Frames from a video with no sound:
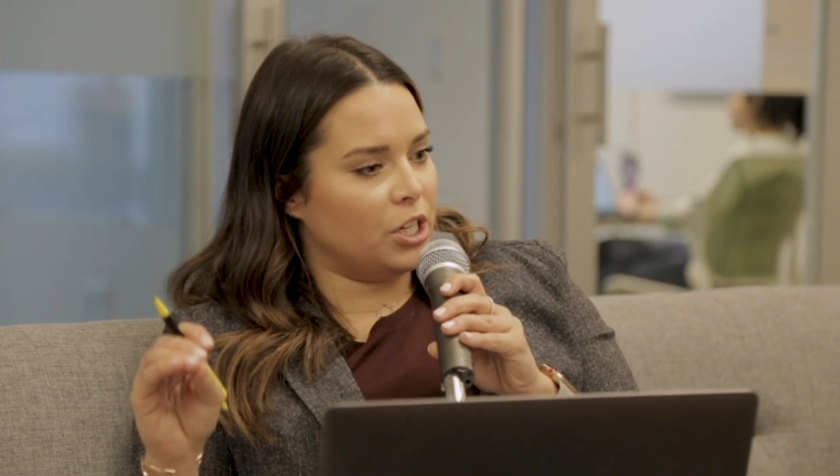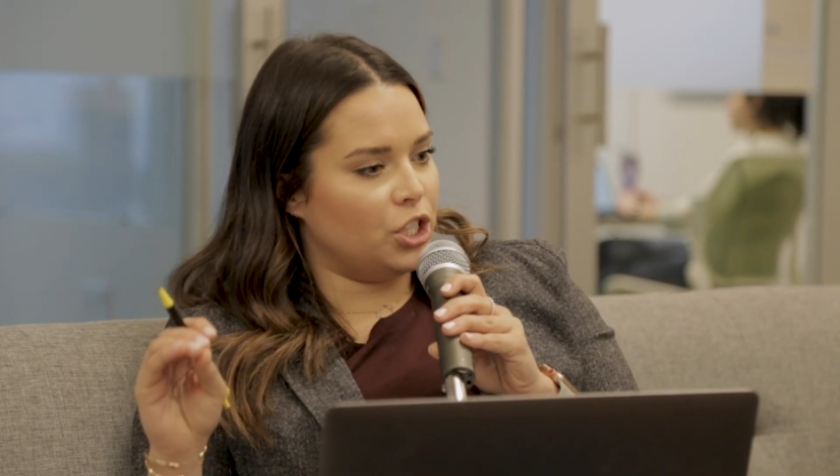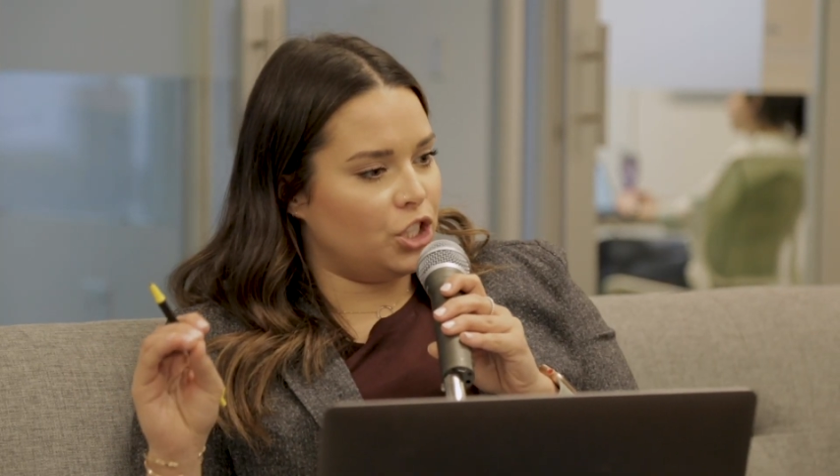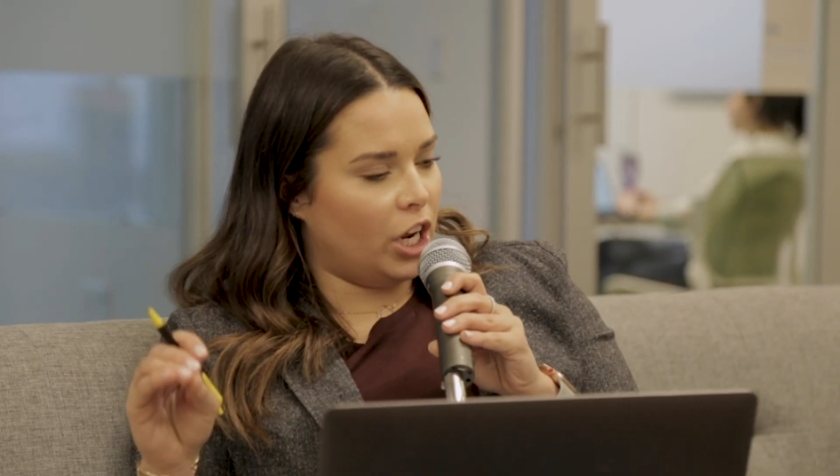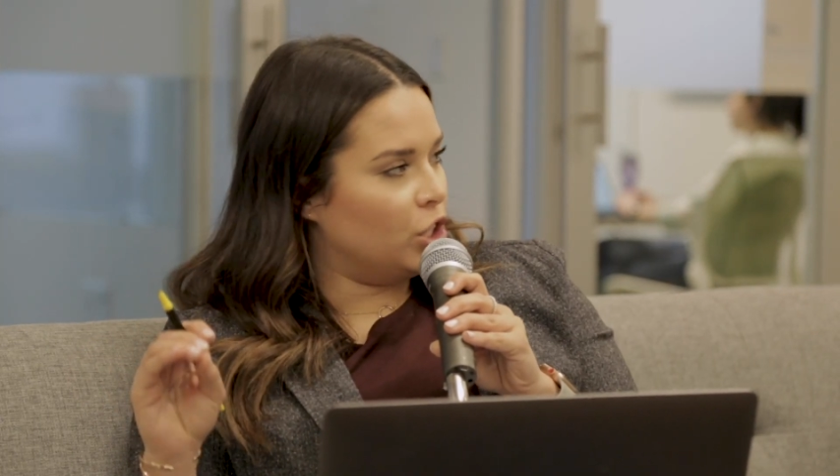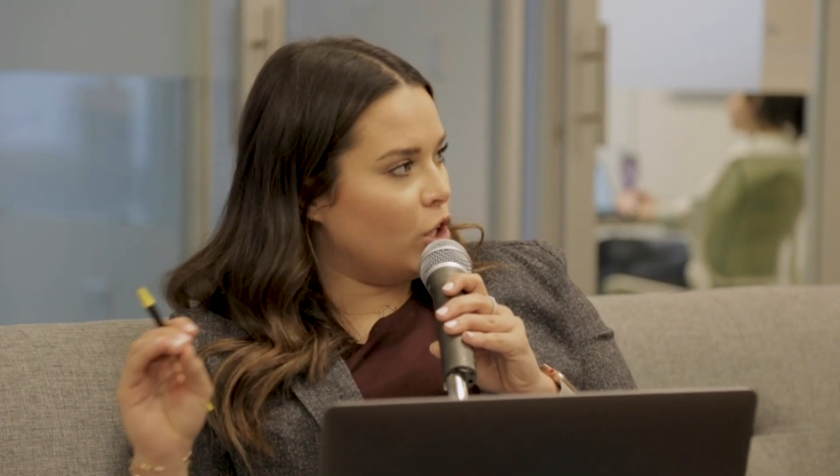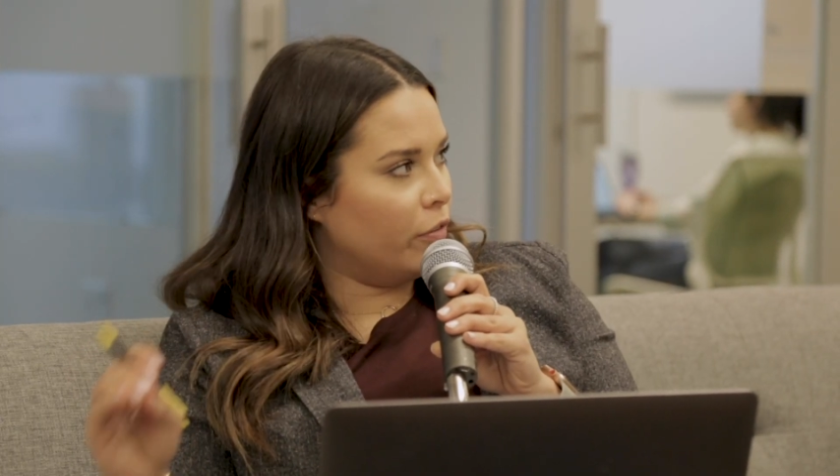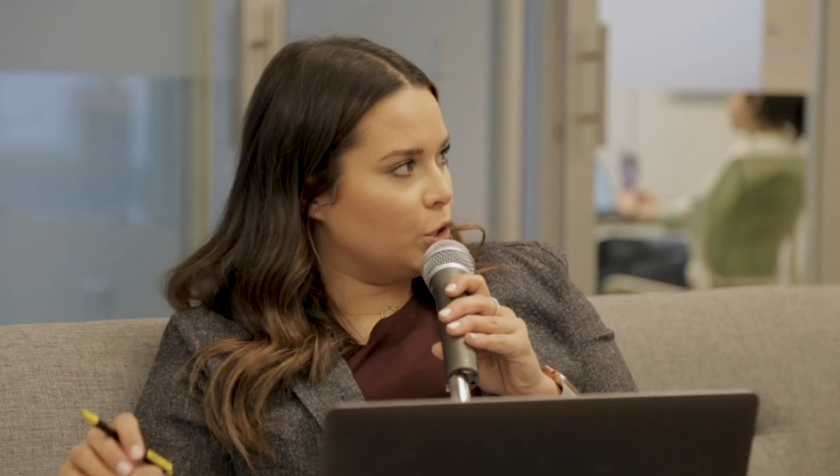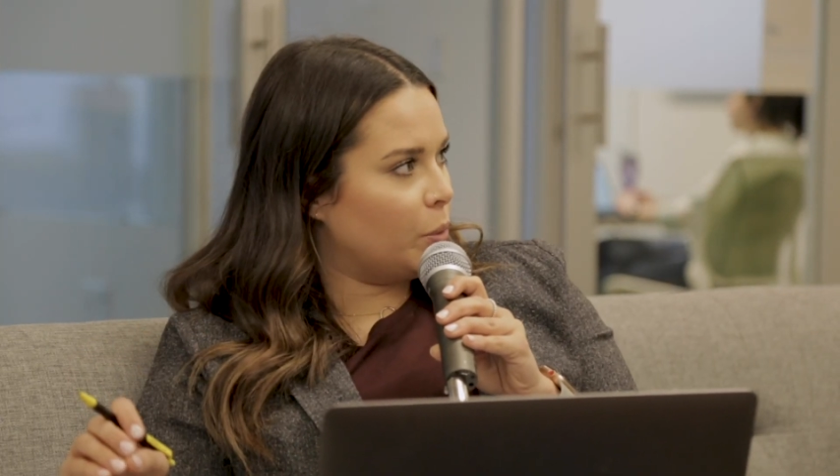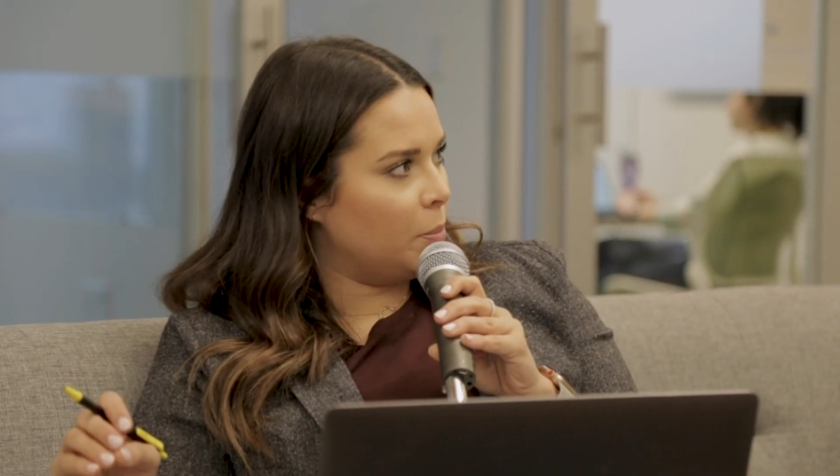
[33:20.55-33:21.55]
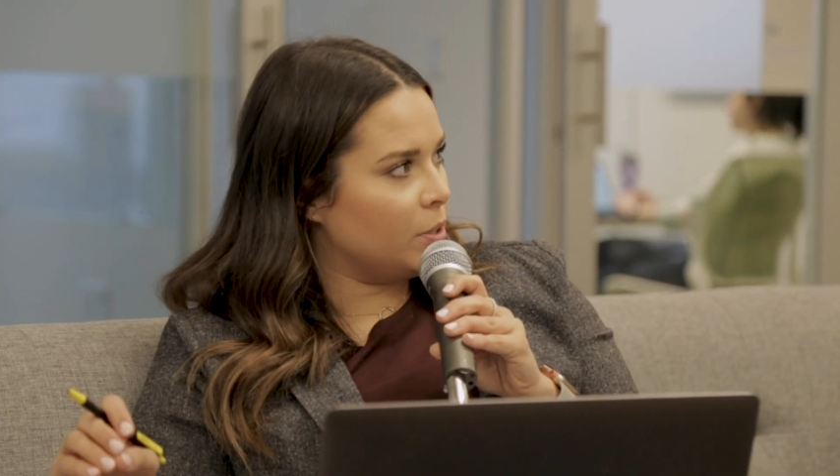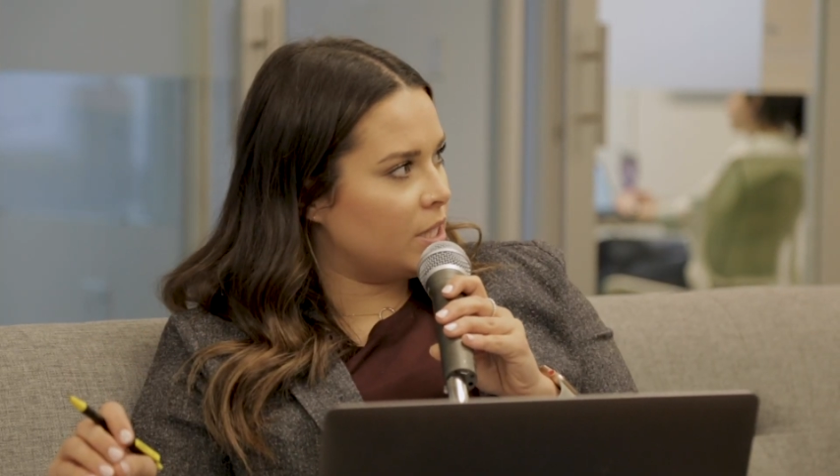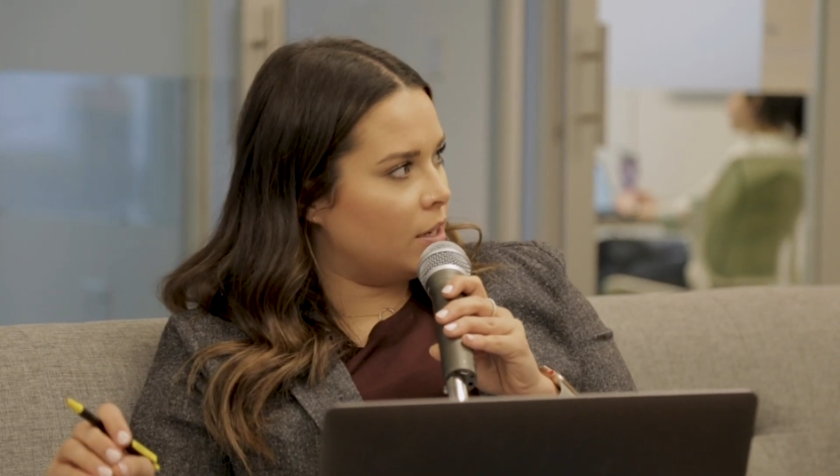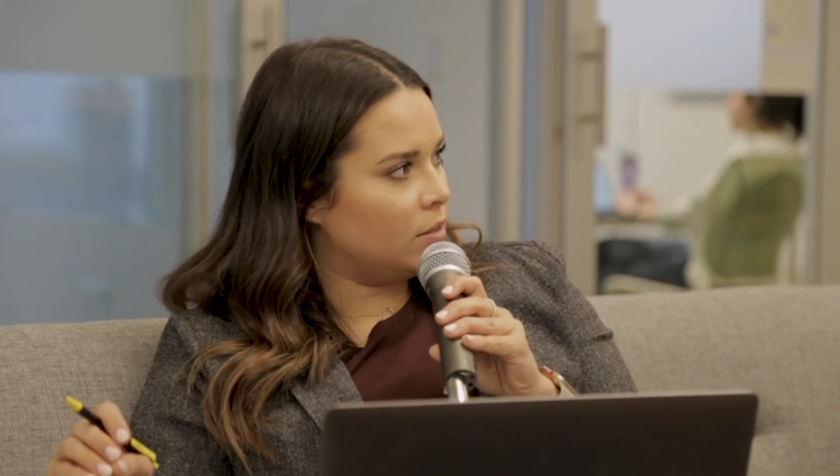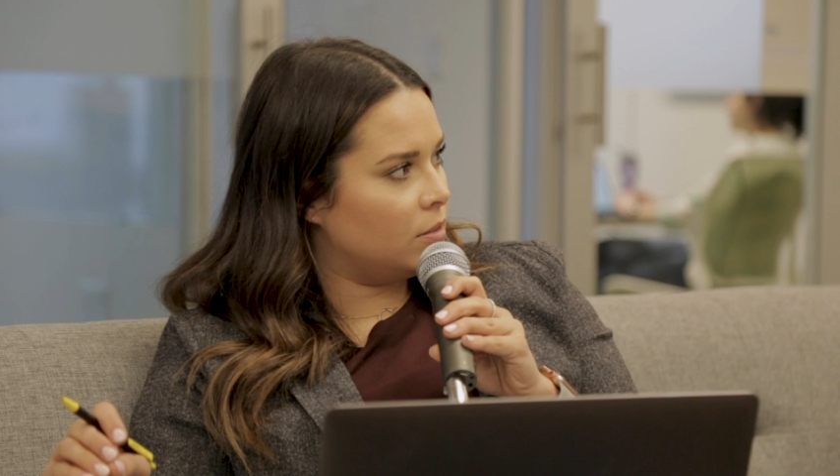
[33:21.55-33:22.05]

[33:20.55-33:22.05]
budget change over 20%.